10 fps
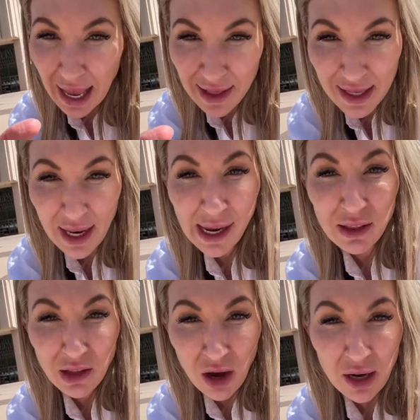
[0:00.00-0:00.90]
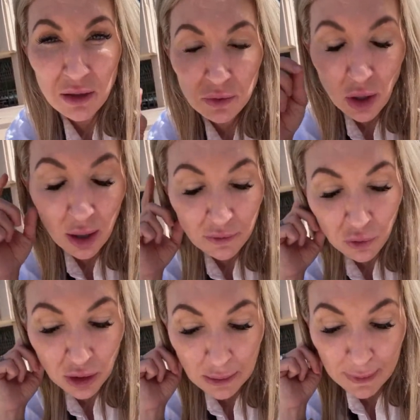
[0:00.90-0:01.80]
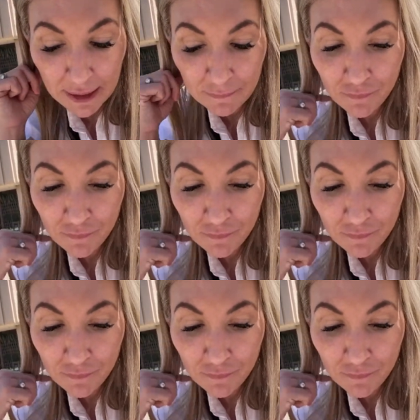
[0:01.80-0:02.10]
and then a lot of law enforcement.